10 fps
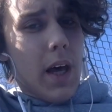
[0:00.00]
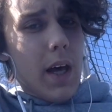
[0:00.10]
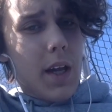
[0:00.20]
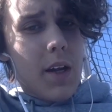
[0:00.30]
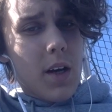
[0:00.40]

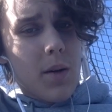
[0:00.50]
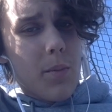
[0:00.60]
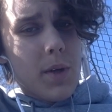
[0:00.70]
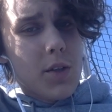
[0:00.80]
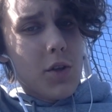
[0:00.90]
and
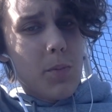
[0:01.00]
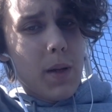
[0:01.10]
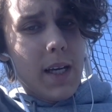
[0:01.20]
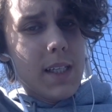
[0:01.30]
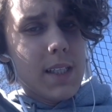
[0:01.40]
it took
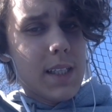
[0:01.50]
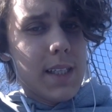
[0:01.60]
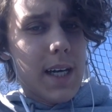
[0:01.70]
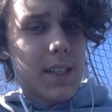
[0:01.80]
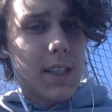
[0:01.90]
place
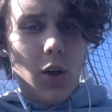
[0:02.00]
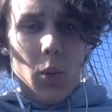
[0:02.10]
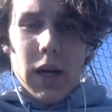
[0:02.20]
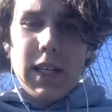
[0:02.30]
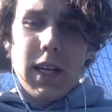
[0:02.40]
in
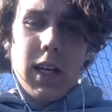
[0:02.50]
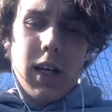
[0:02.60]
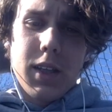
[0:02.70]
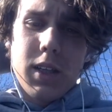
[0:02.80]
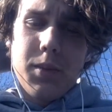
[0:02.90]
1908 in
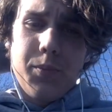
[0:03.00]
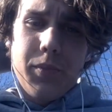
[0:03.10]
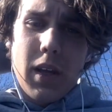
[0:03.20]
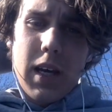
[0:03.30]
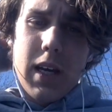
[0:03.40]
London.
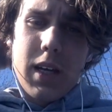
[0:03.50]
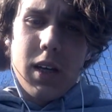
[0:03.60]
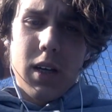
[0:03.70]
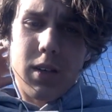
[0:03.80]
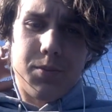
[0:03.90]

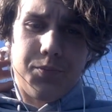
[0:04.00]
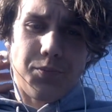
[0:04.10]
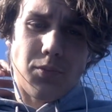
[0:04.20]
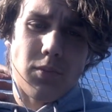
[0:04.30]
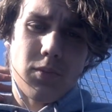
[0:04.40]
And
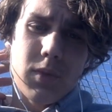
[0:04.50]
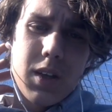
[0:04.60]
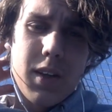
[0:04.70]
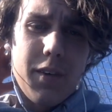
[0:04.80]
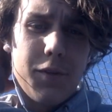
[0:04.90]

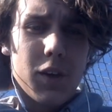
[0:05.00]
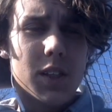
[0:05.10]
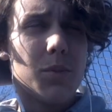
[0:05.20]
the first